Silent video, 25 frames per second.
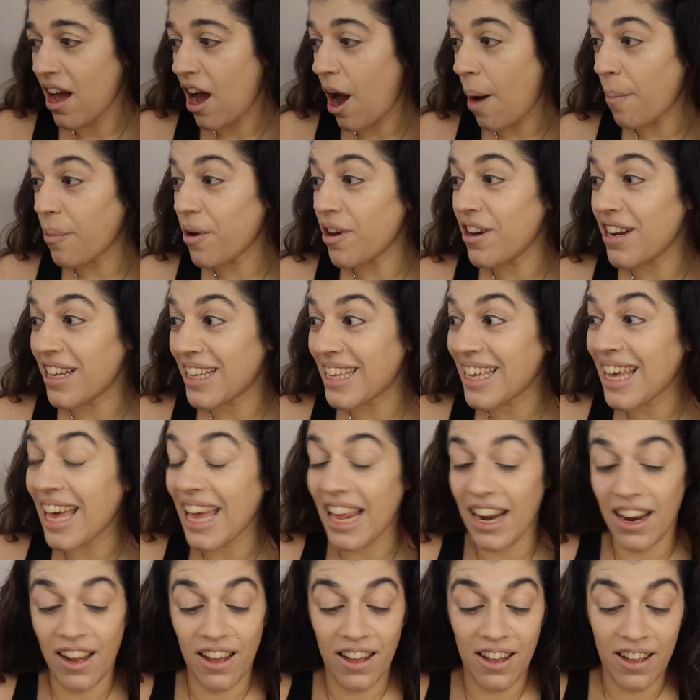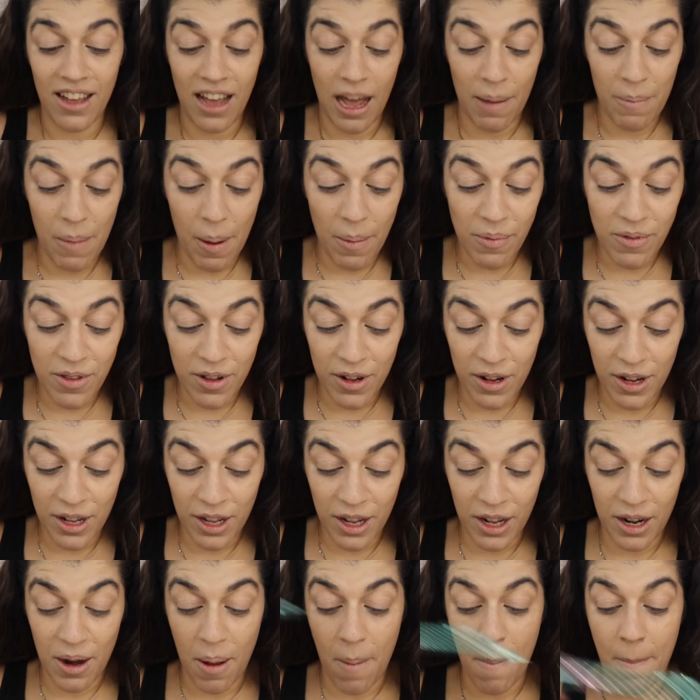I'm gonna kill her. I'm absolutely
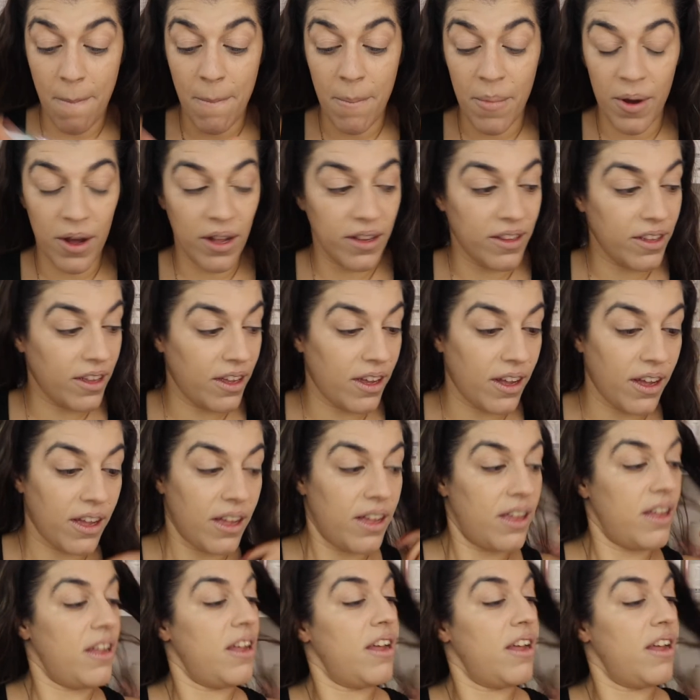gonna murder her.